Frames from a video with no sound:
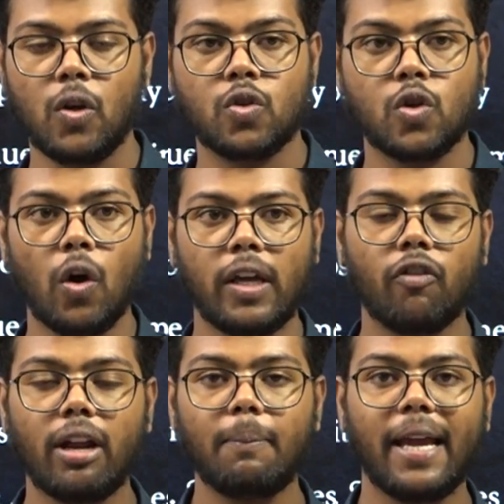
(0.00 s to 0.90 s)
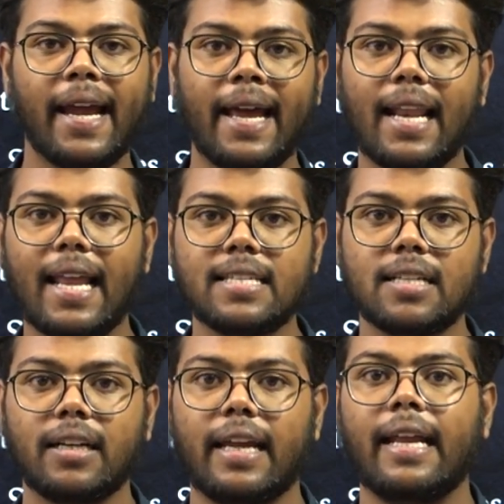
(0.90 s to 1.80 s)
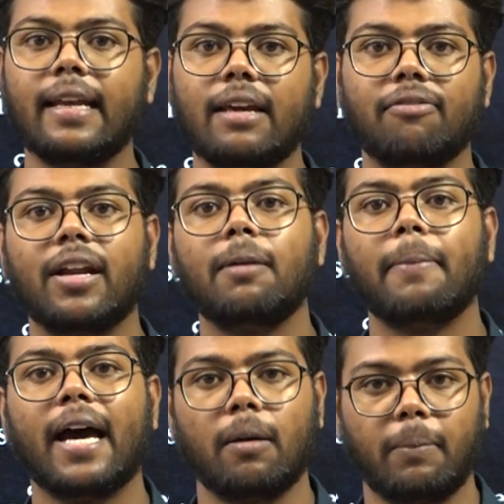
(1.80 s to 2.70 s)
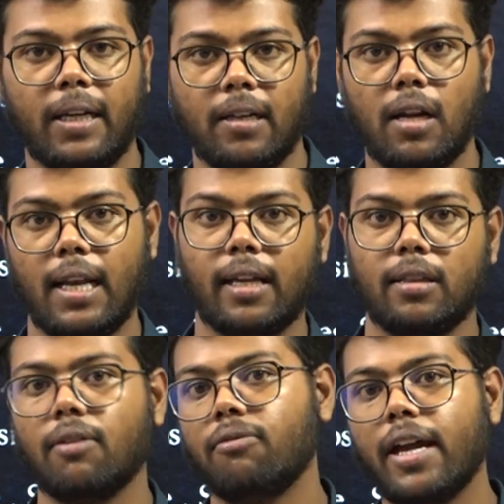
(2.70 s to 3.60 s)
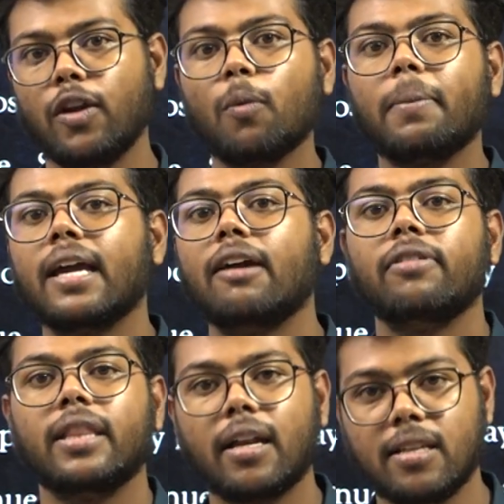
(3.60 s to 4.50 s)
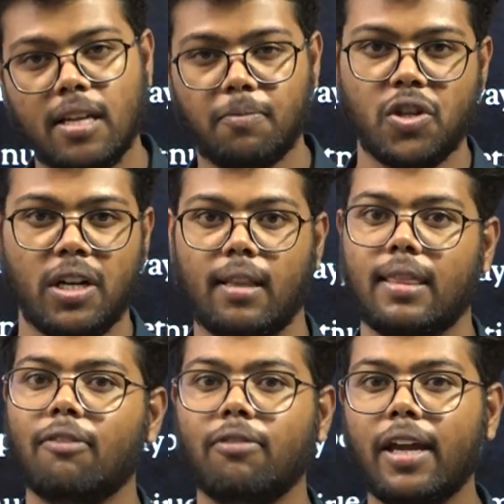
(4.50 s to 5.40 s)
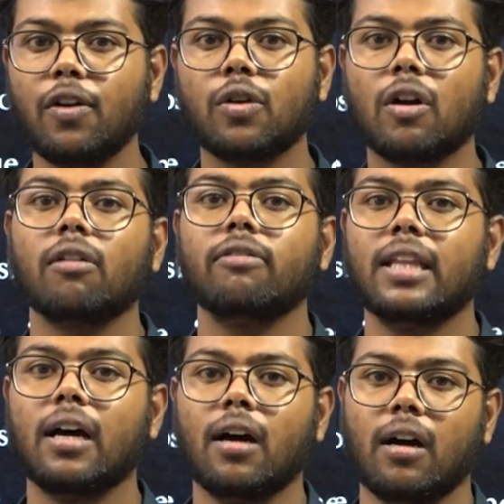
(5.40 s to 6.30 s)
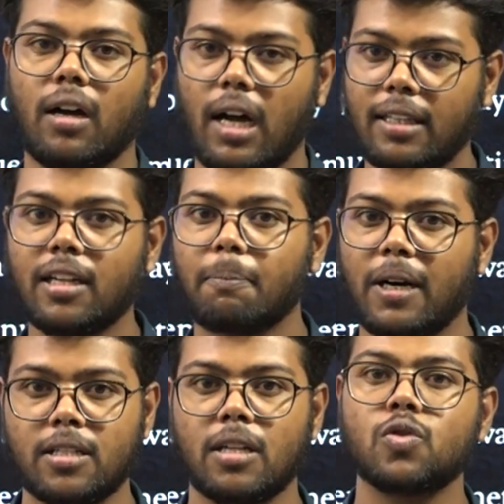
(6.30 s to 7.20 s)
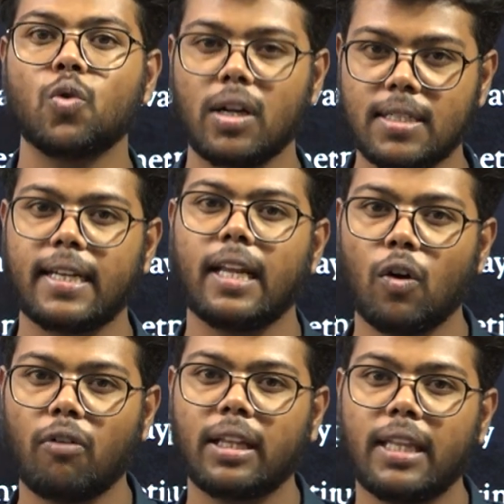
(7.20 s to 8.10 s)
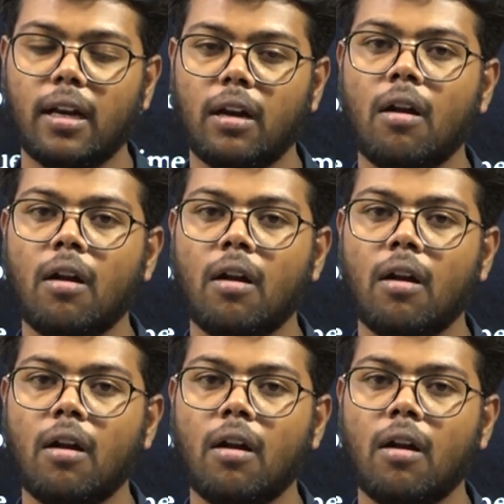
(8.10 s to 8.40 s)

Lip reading: so you will be analyzed in different parameters, like the way you behave with the receptionist, the way you talk with the other persons who are sitting over there.